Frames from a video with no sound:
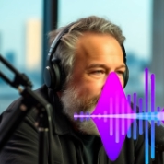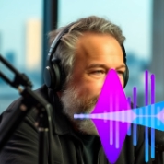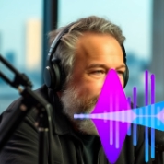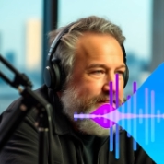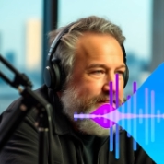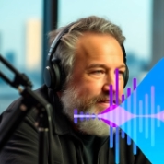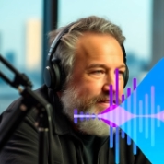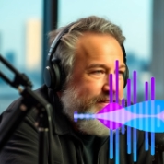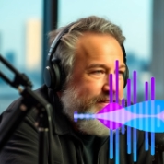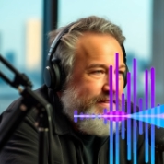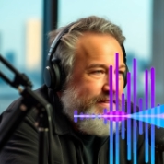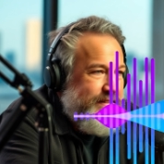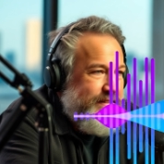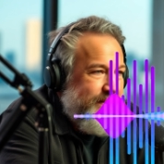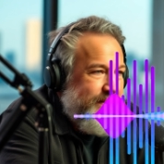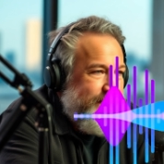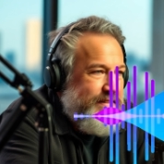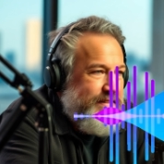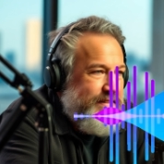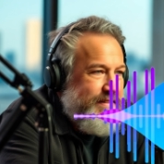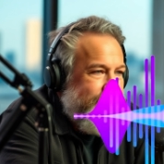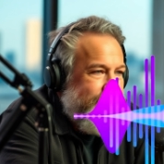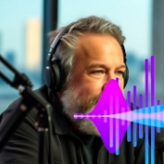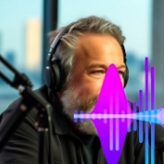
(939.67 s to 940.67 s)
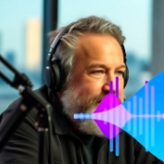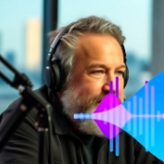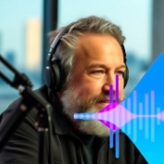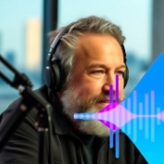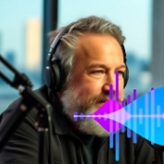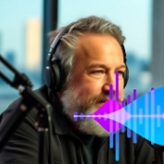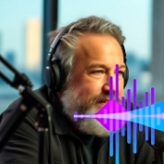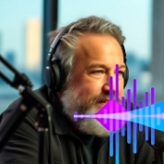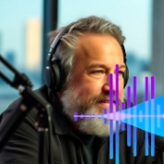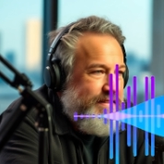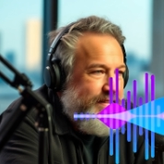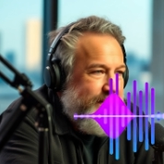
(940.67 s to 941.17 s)
Right. So he's saying
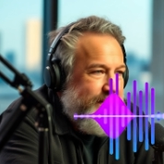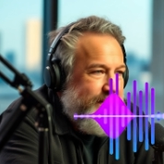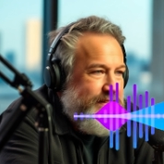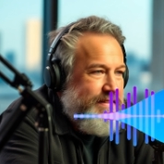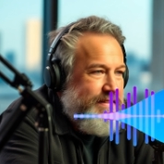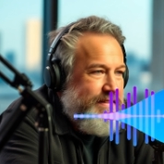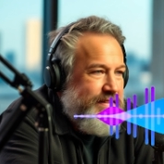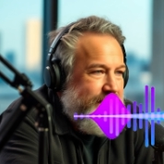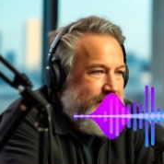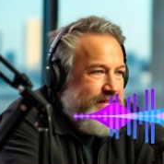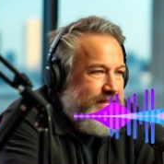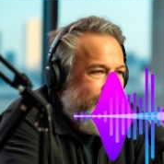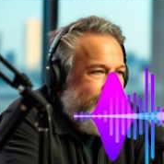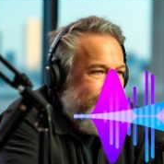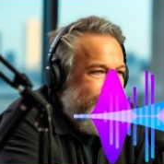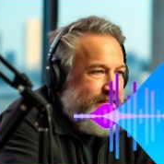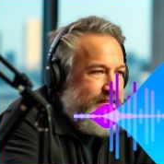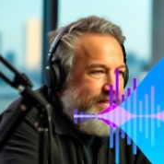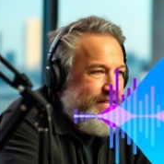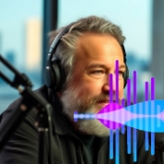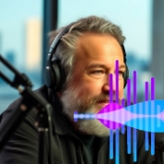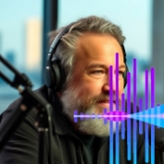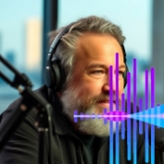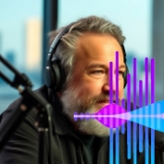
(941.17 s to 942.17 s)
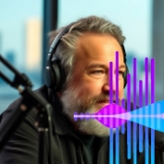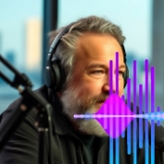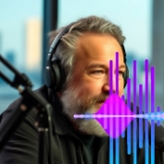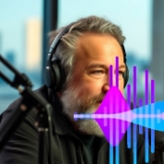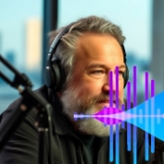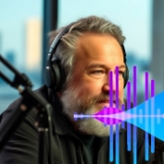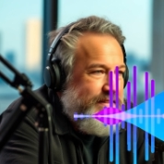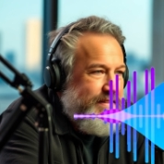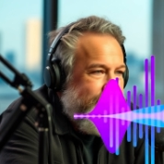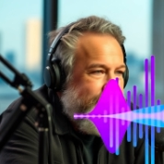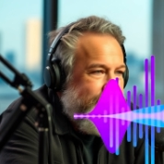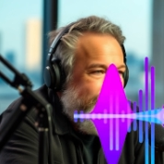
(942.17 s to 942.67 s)
that the gap between humans and
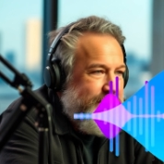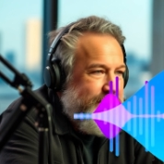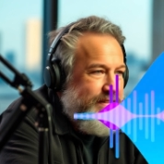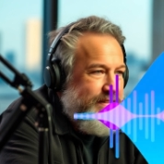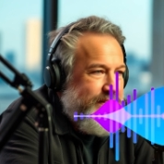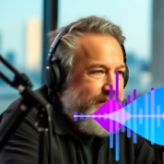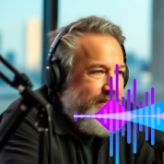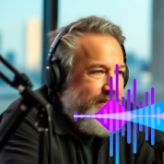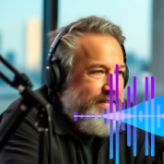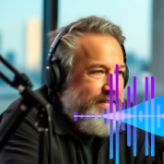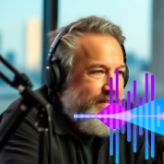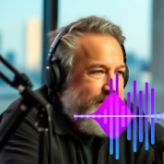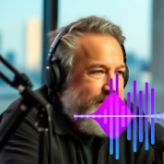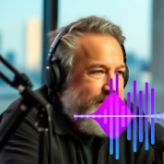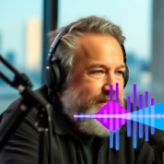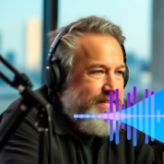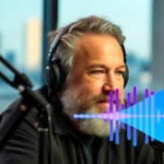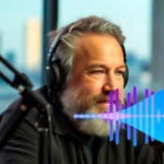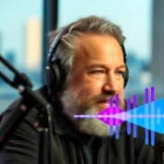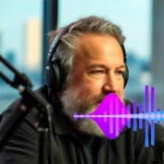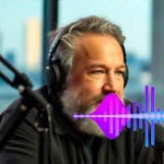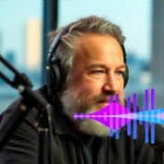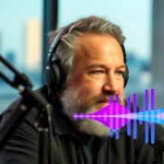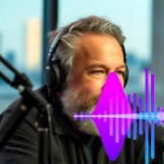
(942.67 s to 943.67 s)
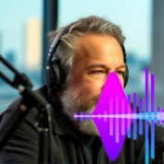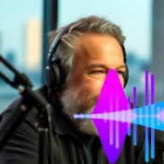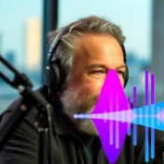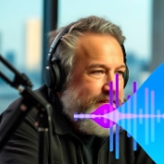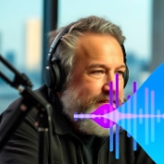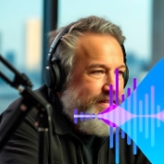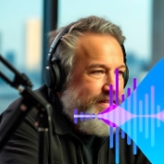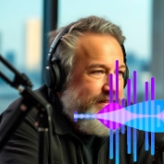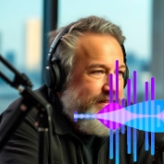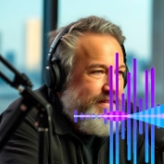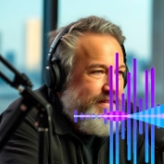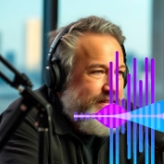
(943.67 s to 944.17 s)
AI is even bigger
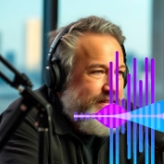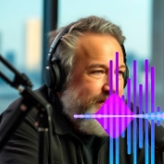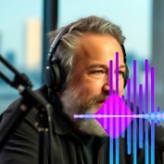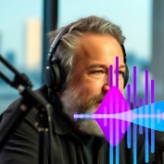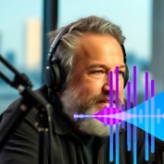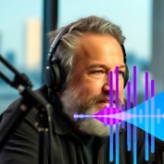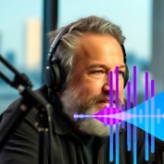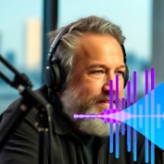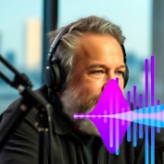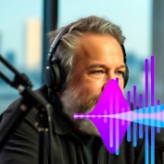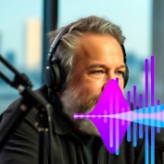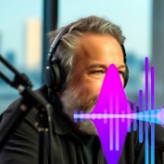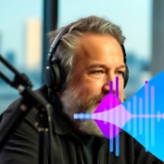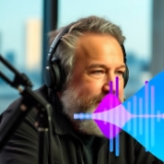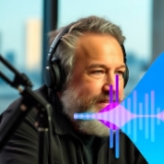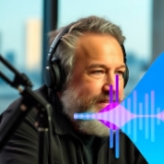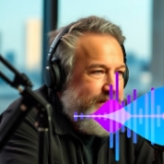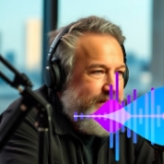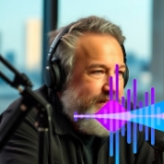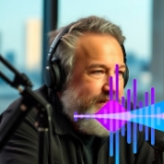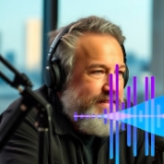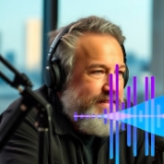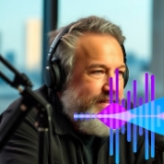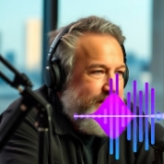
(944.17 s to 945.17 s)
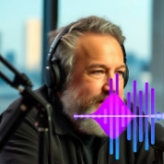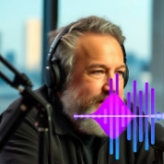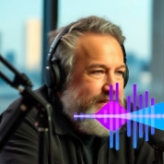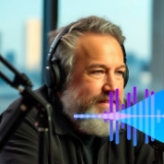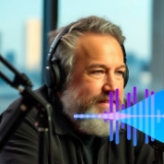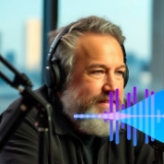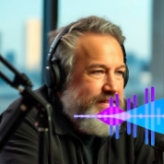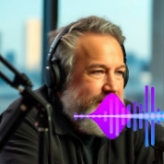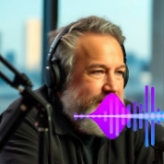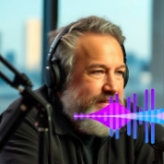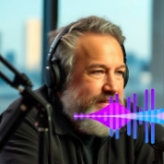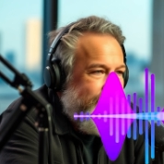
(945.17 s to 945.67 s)
than the gap between different
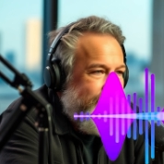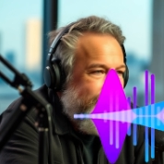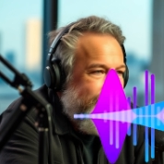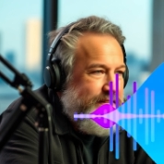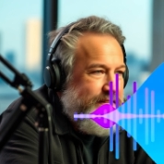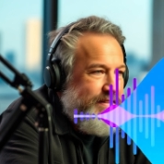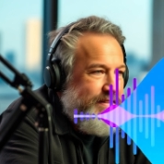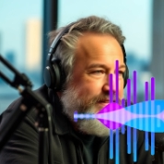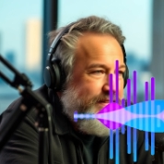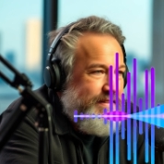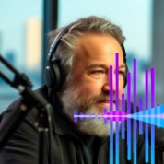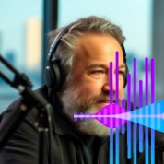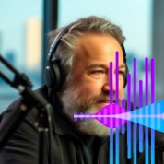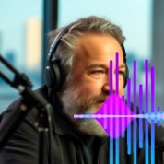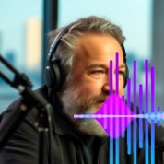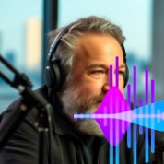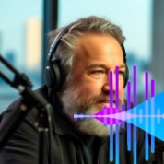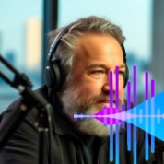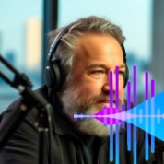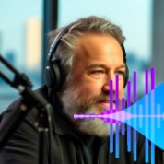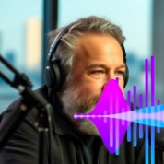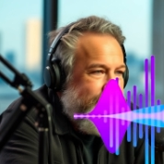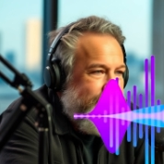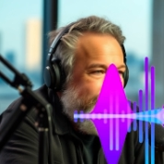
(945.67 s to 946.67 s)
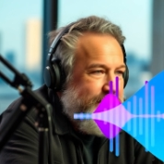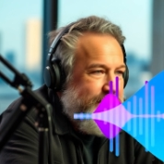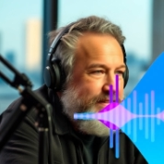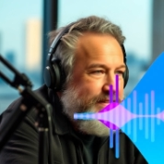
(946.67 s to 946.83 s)
levels of human skill.